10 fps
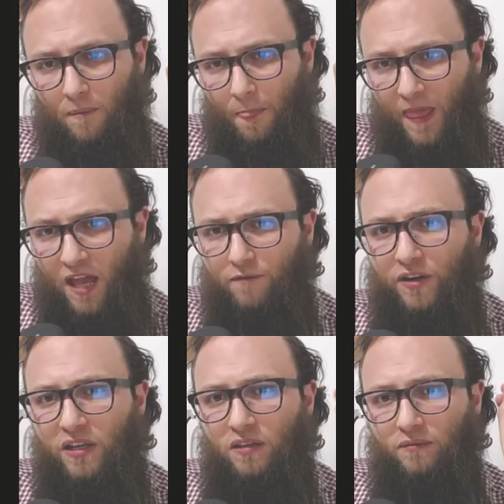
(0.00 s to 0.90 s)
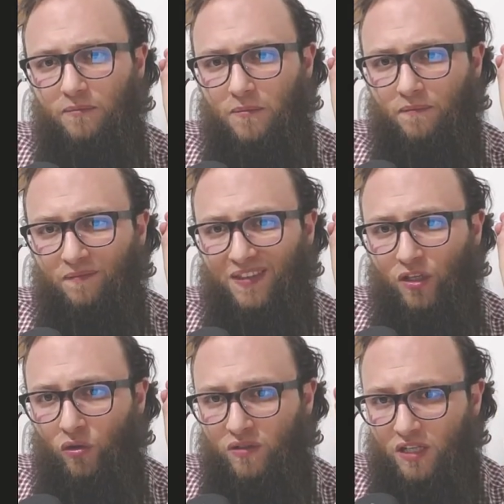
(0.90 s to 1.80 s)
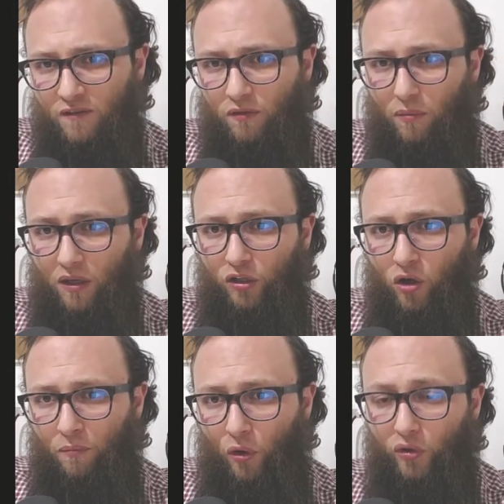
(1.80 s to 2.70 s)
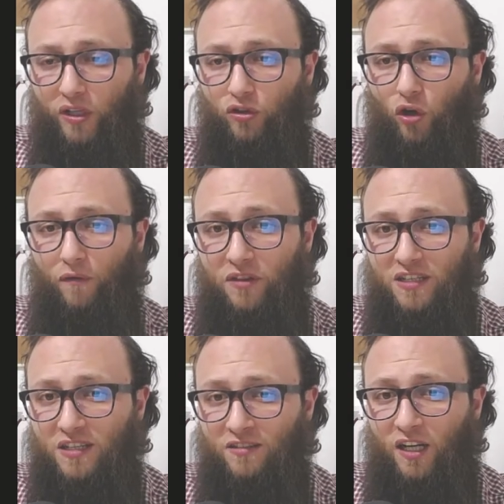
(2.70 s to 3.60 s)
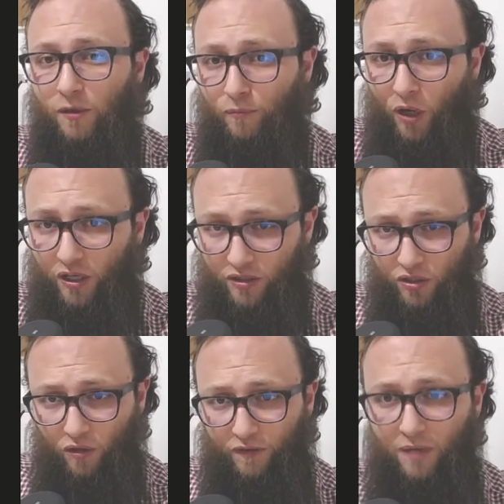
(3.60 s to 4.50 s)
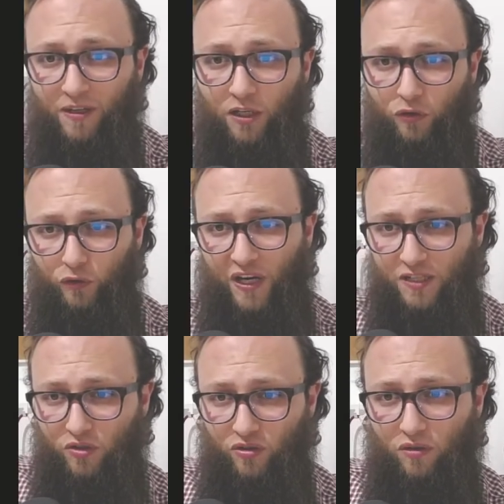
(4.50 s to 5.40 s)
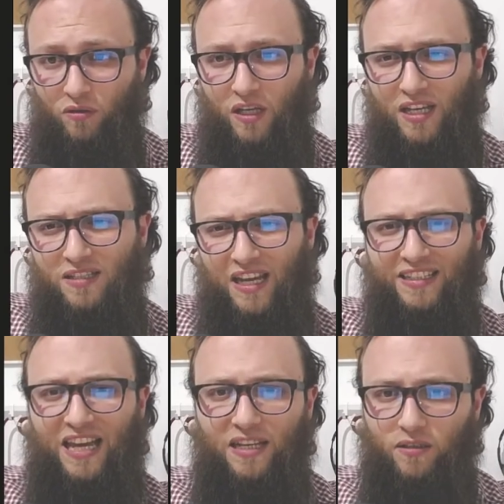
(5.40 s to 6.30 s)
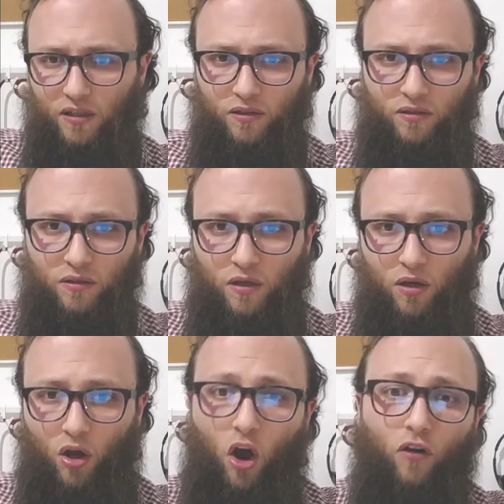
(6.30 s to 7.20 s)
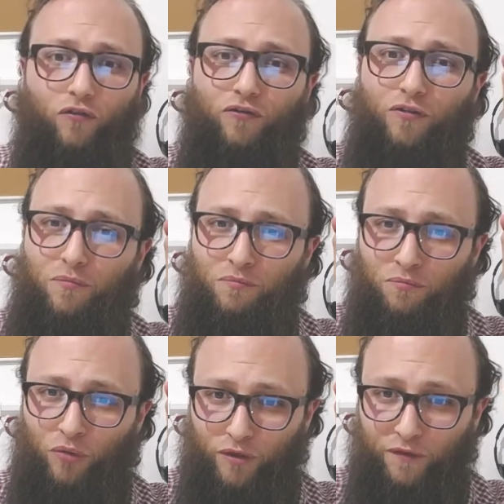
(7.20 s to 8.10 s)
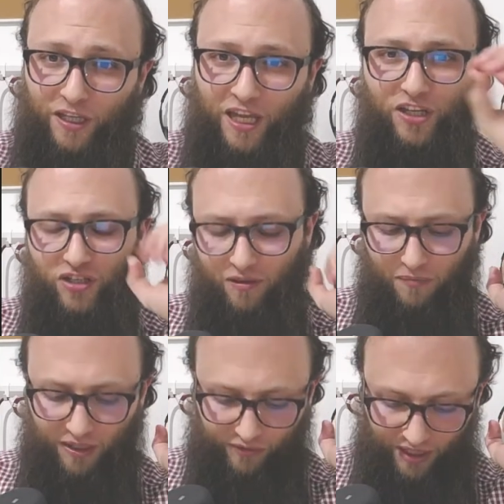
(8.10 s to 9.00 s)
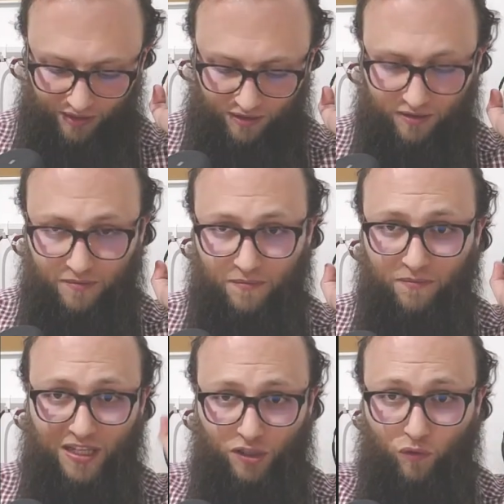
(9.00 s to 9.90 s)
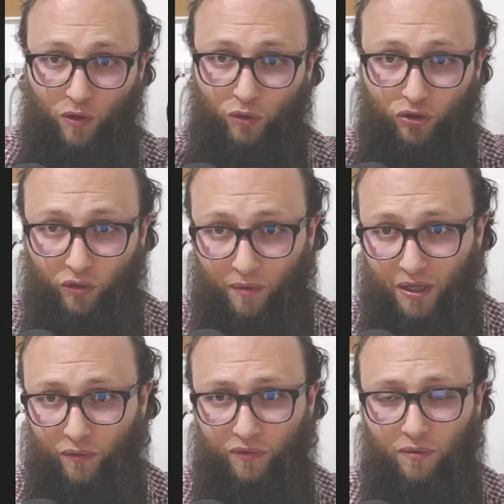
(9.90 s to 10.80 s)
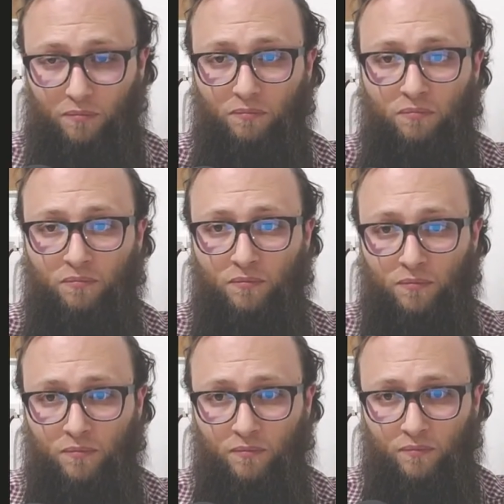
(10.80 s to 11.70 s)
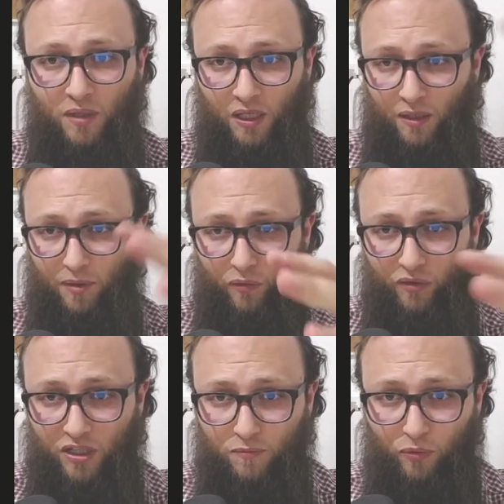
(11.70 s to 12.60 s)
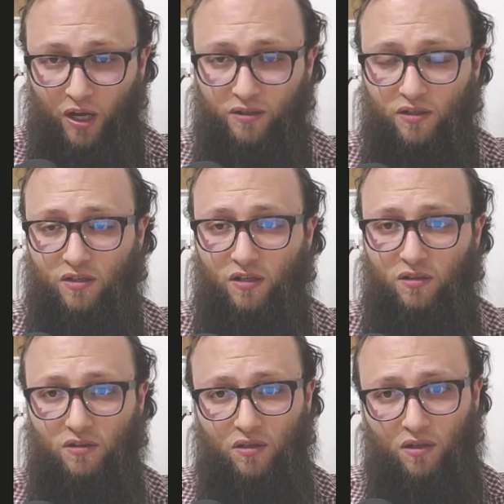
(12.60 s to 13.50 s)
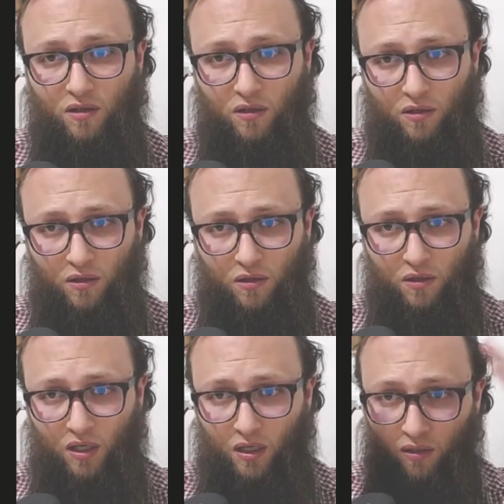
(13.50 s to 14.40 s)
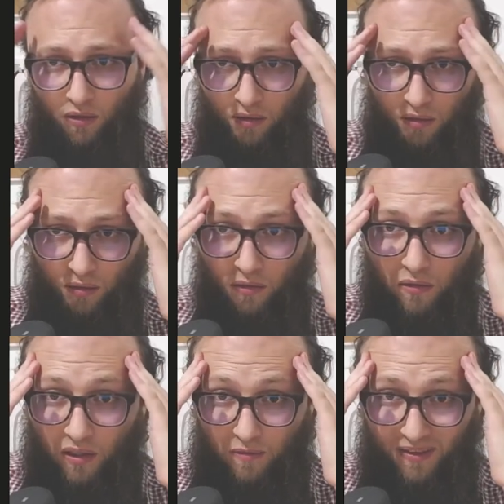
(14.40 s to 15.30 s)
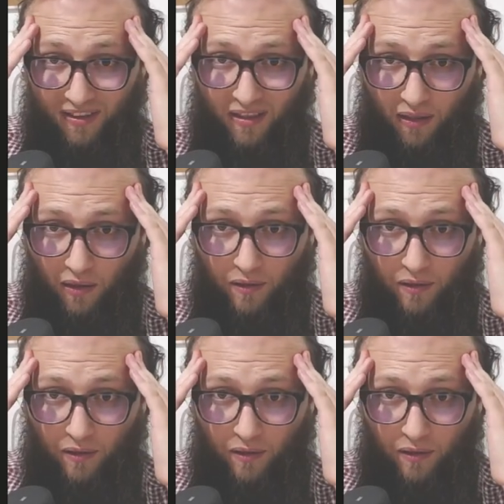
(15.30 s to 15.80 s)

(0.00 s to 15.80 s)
Every conceivable component of this entire process of chemical neurotransmission is a candidate of modification by drugs. That's why we talk about them and about these processes in this material.